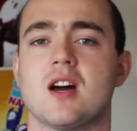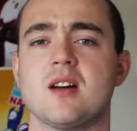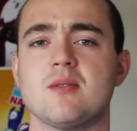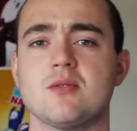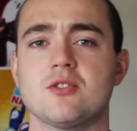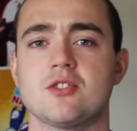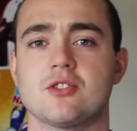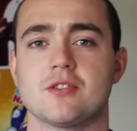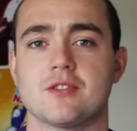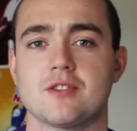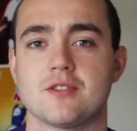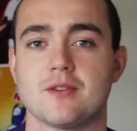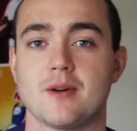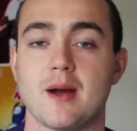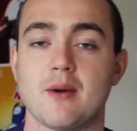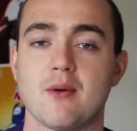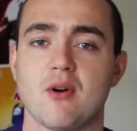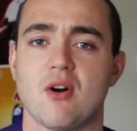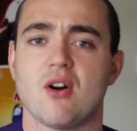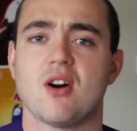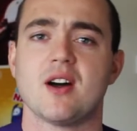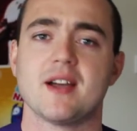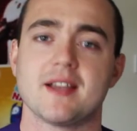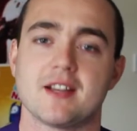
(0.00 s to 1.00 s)
I will show you
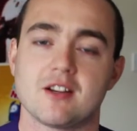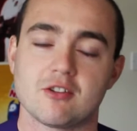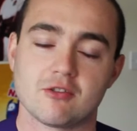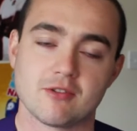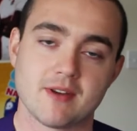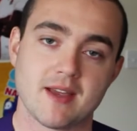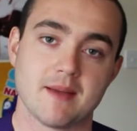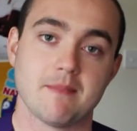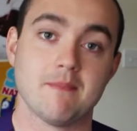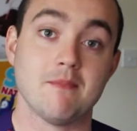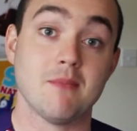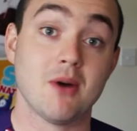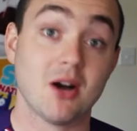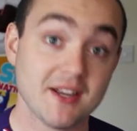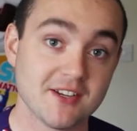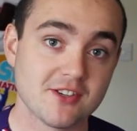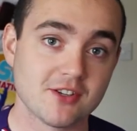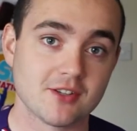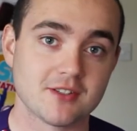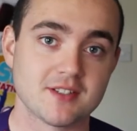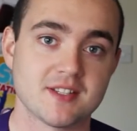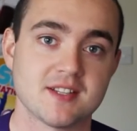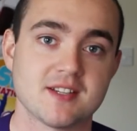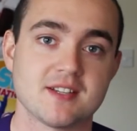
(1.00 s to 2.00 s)
how I create my
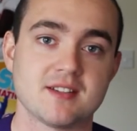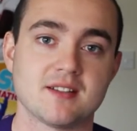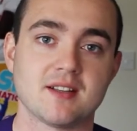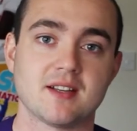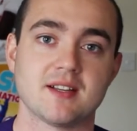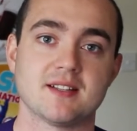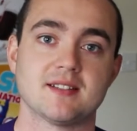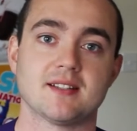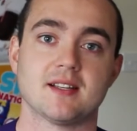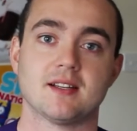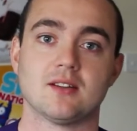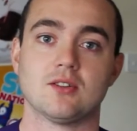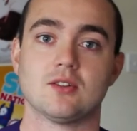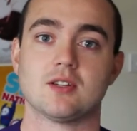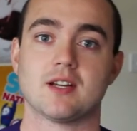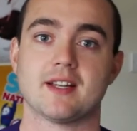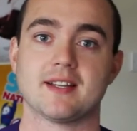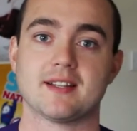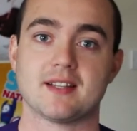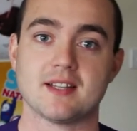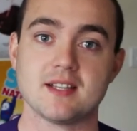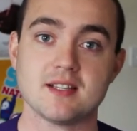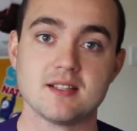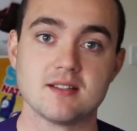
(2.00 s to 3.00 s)
jersey designs that look
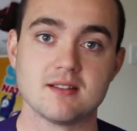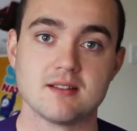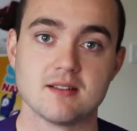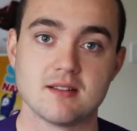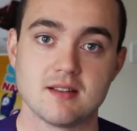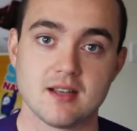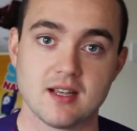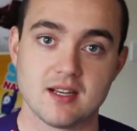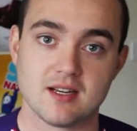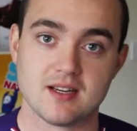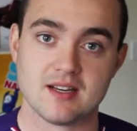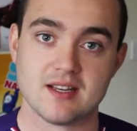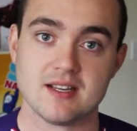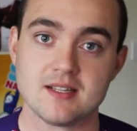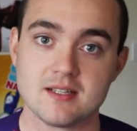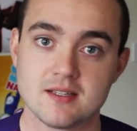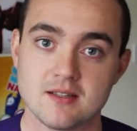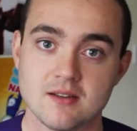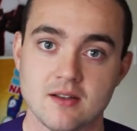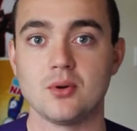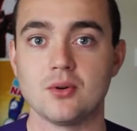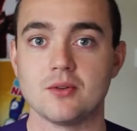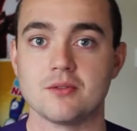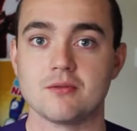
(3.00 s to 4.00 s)
like this and
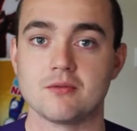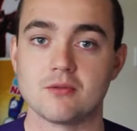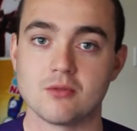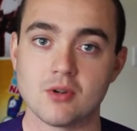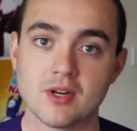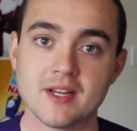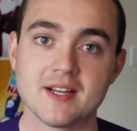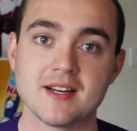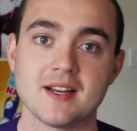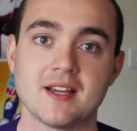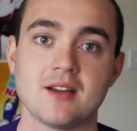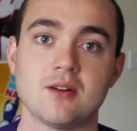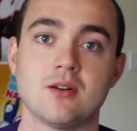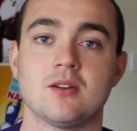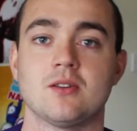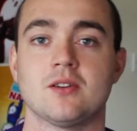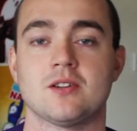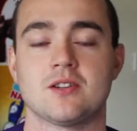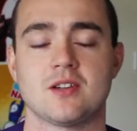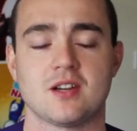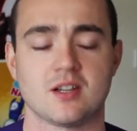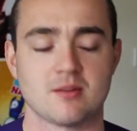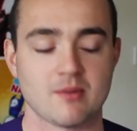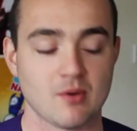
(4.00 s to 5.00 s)
this, but right now I'm going
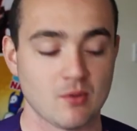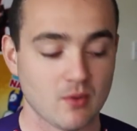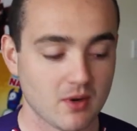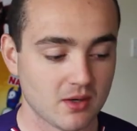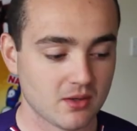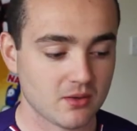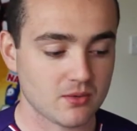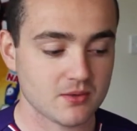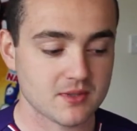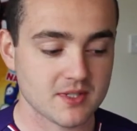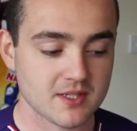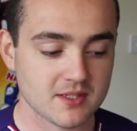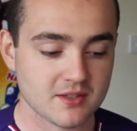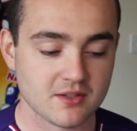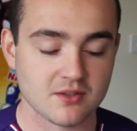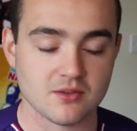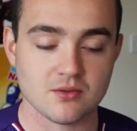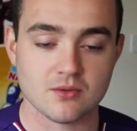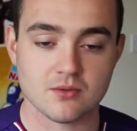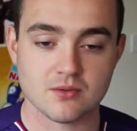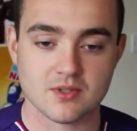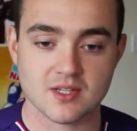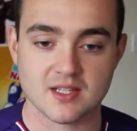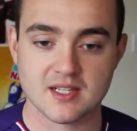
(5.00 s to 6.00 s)
to talk about what goes
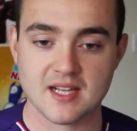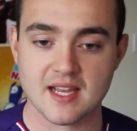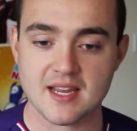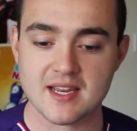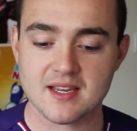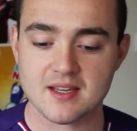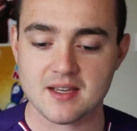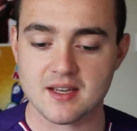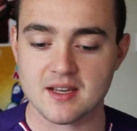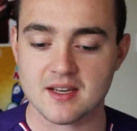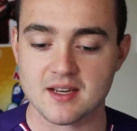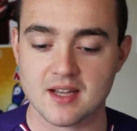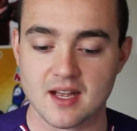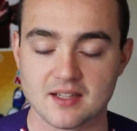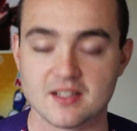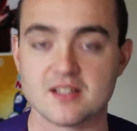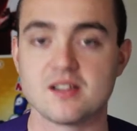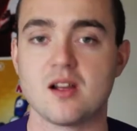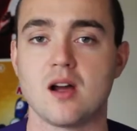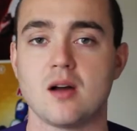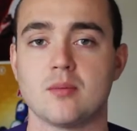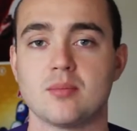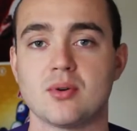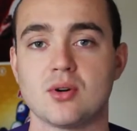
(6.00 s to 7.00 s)
into the thinking and the
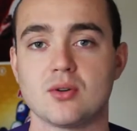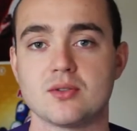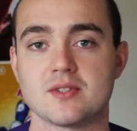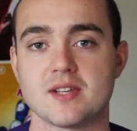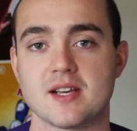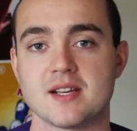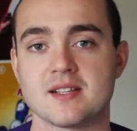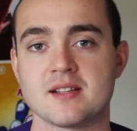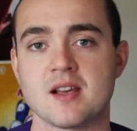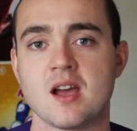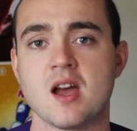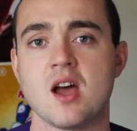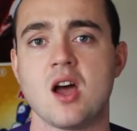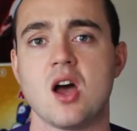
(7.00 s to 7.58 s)
thought process